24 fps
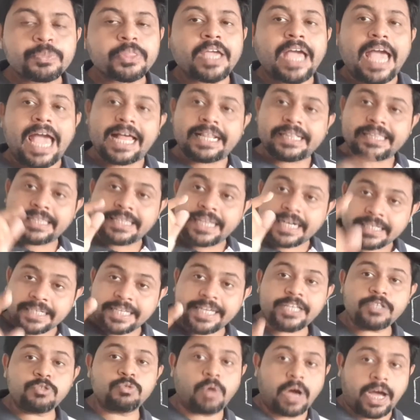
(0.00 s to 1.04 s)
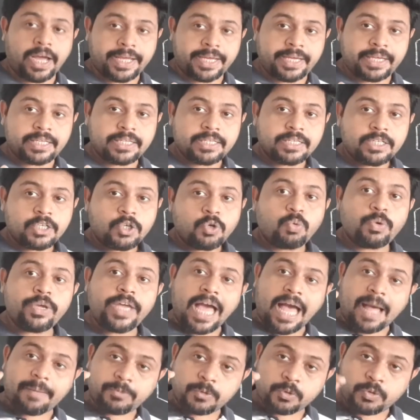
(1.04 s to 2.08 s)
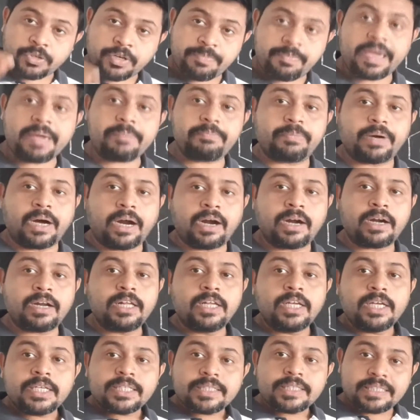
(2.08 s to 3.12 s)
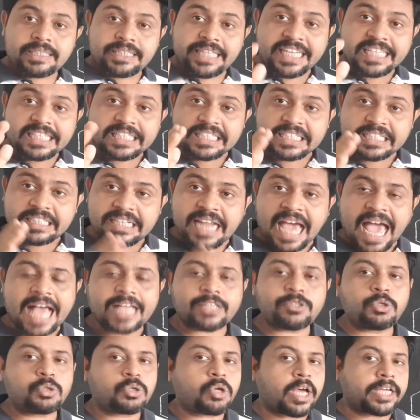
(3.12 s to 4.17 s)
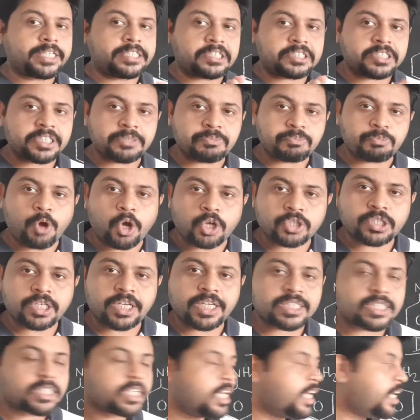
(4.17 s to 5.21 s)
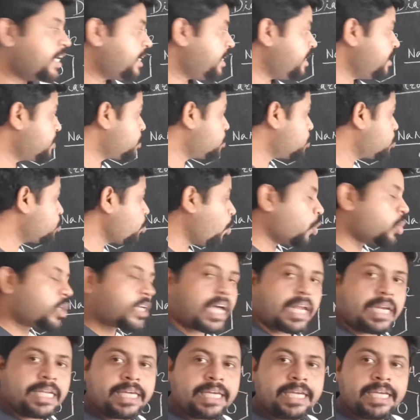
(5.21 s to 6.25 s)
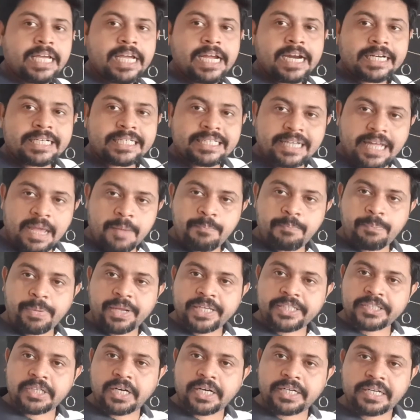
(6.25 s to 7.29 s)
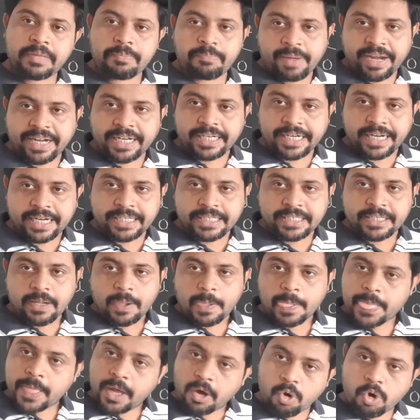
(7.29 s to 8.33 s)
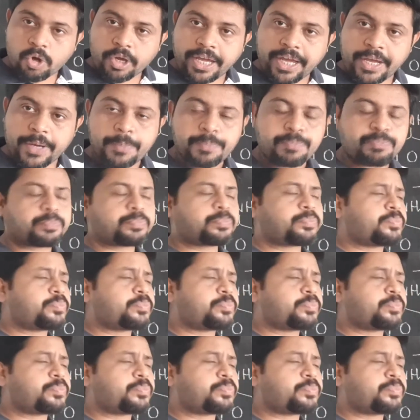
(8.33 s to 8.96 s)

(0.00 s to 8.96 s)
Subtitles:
And that is why we have to remember this diazotization process is totally temperature dependent. Okay,